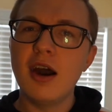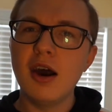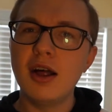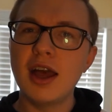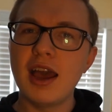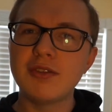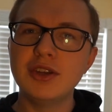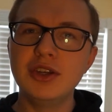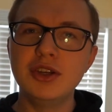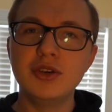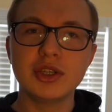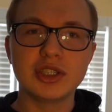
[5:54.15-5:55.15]
all I have to
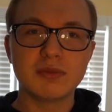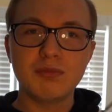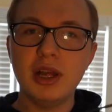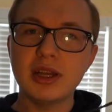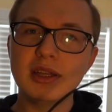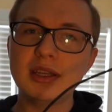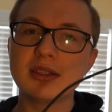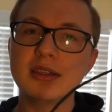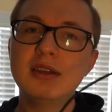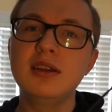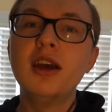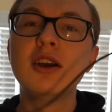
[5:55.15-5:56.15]
do is just plug this
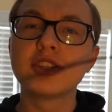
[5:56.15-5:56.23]
in,